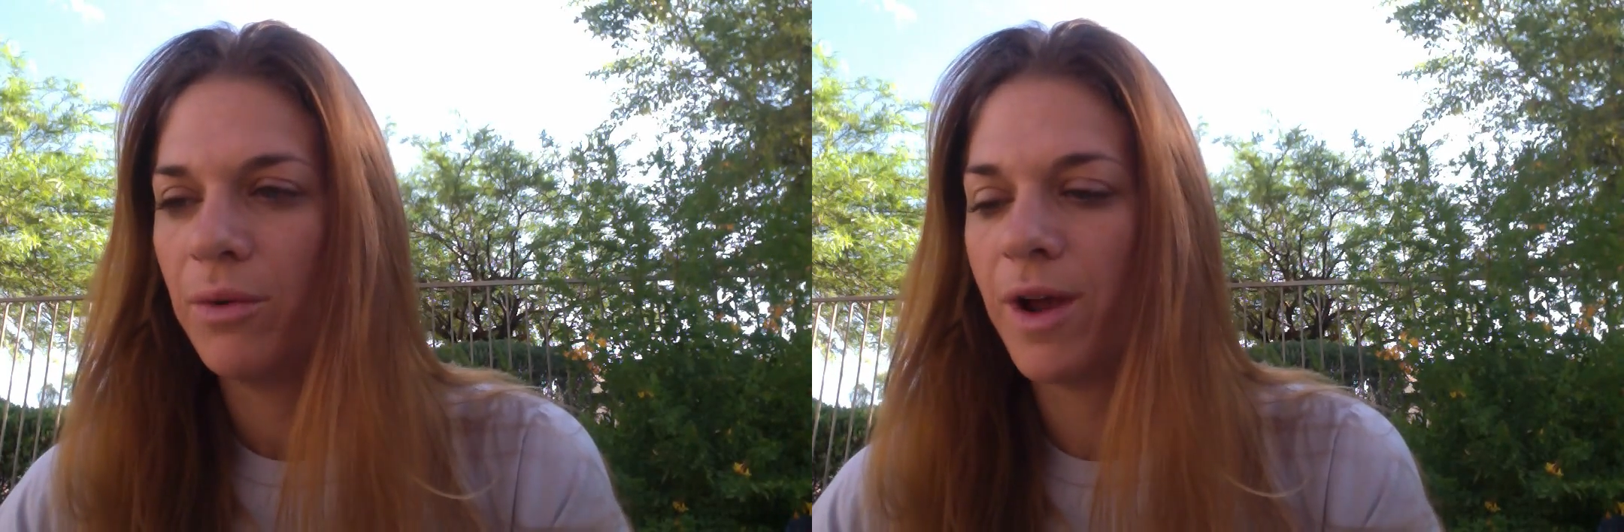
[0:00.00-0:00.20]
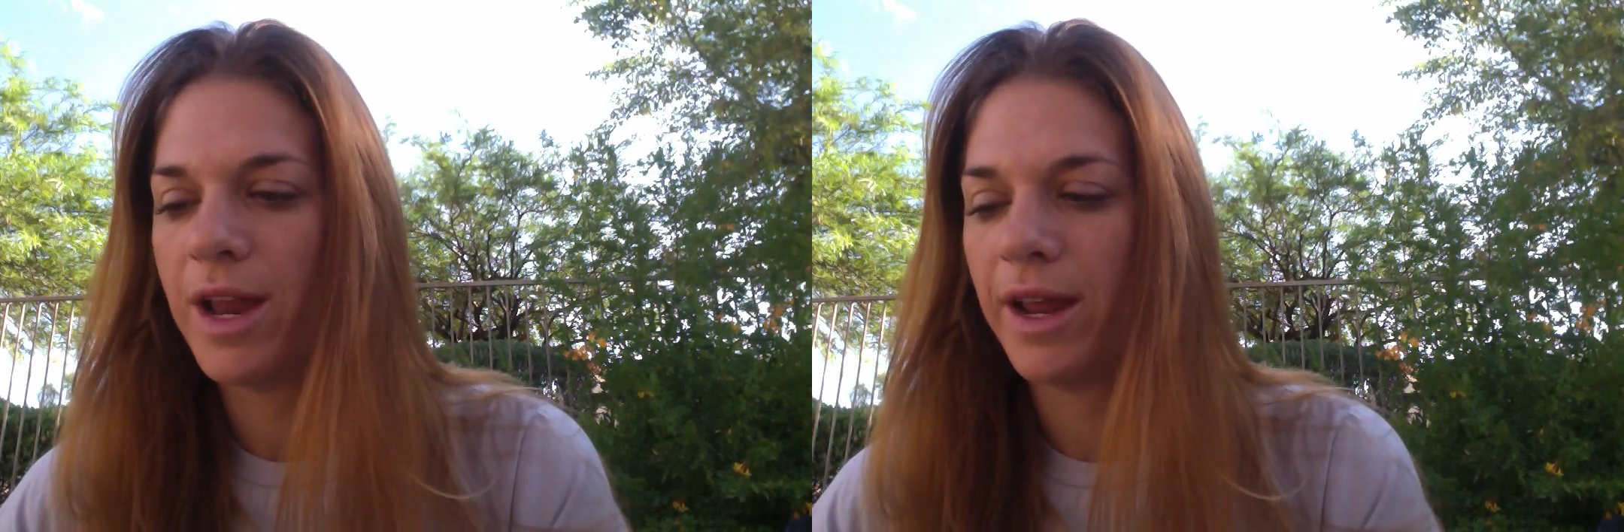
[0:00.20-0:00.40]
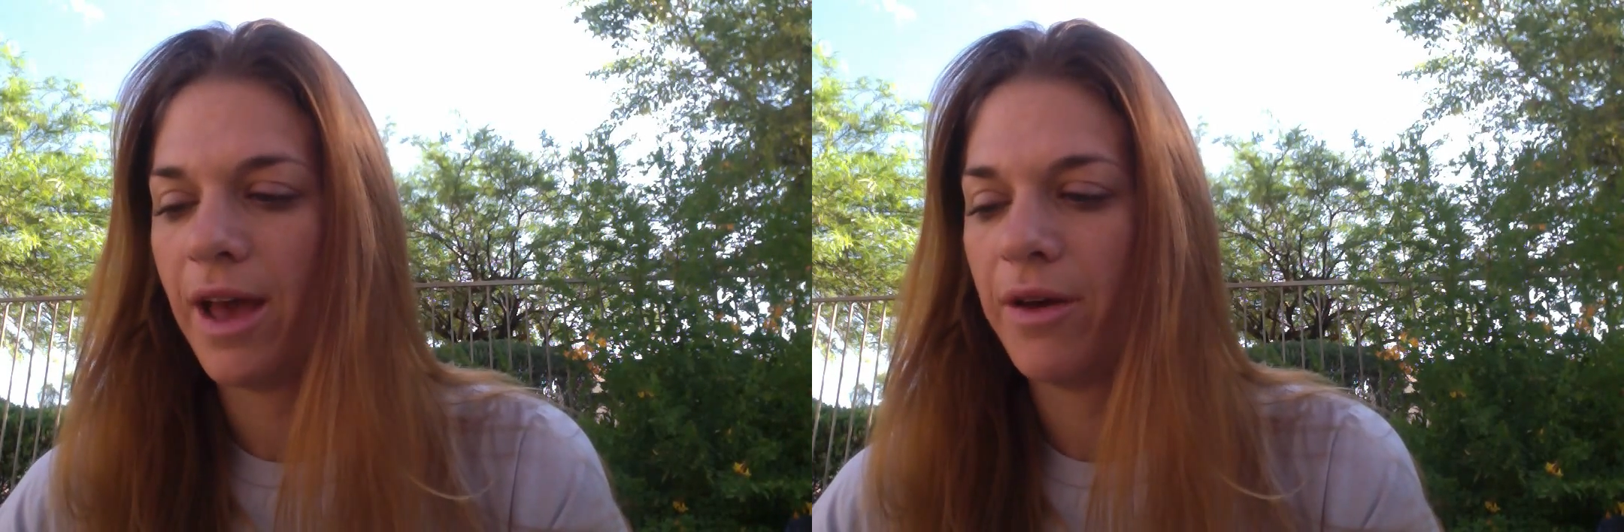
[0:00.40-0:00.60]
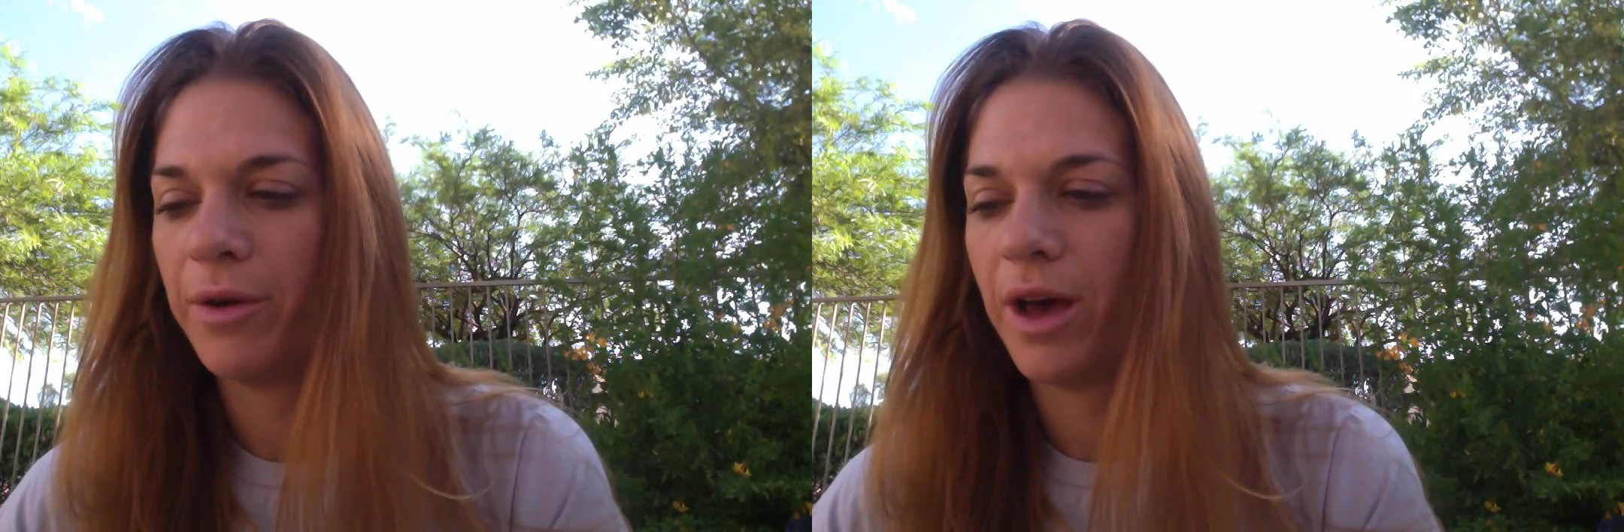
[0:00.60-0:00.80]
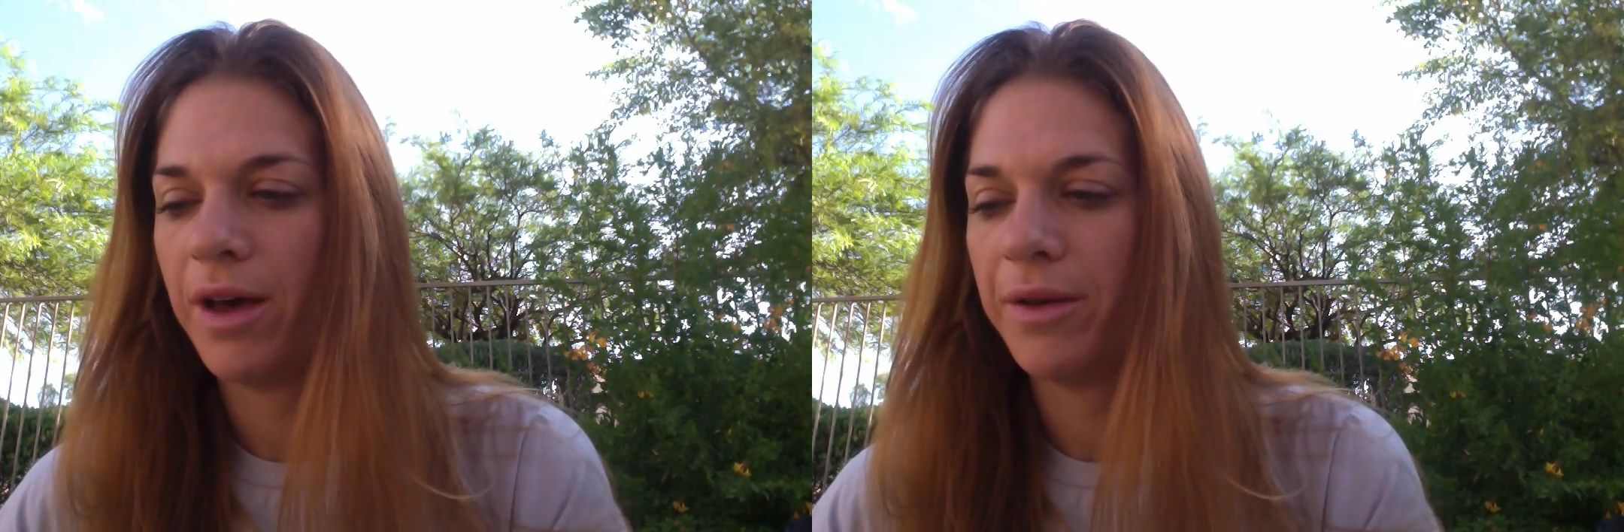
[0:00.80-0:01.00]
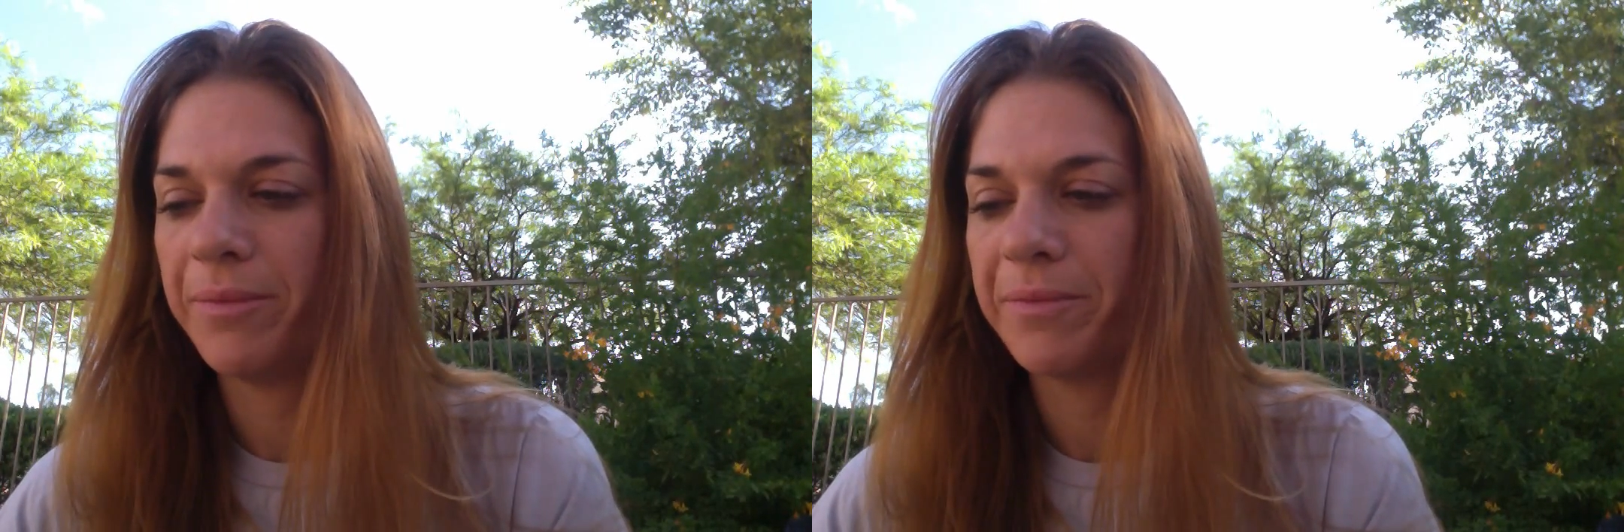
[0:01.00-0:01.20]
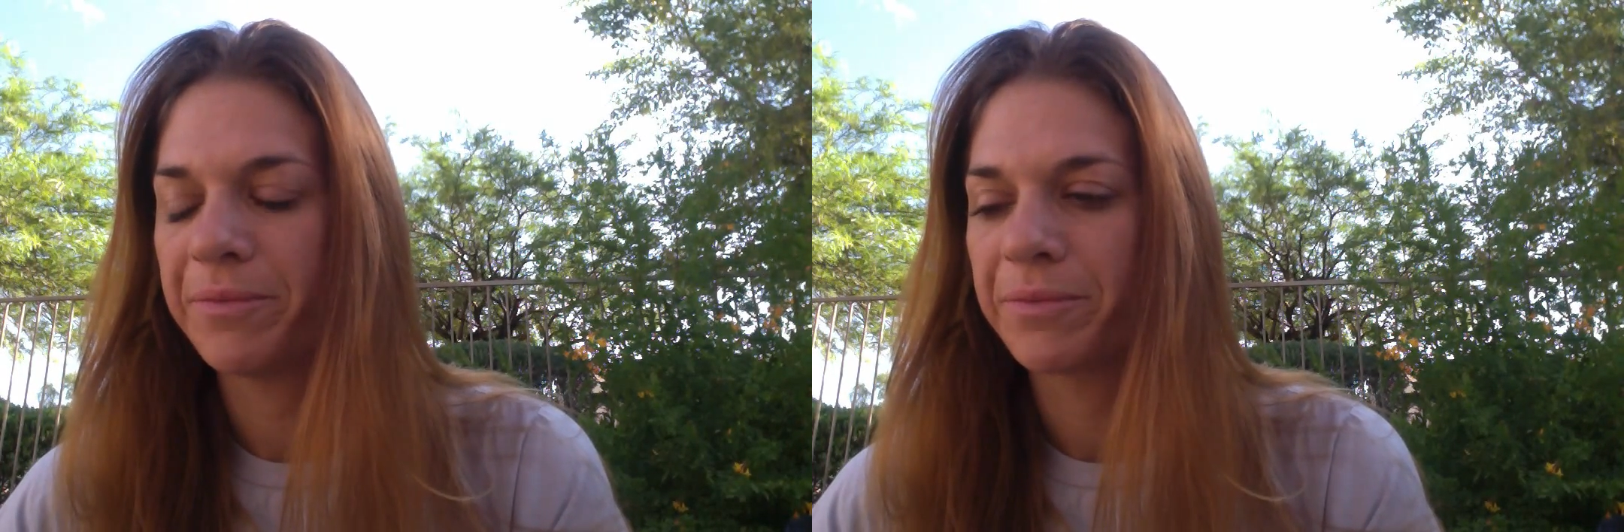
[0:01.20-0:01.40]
right now,